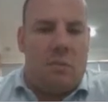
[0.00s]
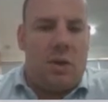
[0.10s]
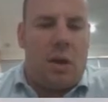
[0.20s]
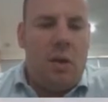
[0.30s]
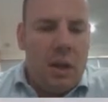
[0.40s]

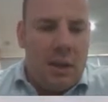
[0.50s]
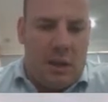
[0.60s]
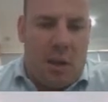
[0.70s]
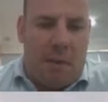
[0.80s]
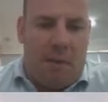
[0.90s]
So there's
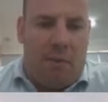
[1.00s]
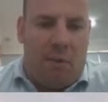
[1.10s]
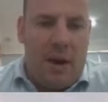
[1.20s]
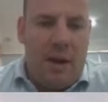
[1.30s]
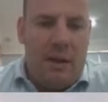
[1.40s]
going to be
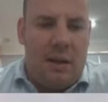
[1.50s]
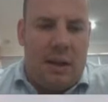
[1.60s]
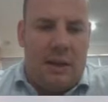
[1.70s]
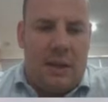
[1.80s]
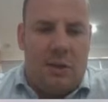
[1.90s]
three:
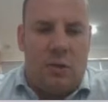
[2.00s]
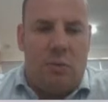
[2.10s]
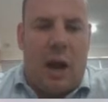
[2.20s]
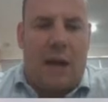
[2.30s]
intentional,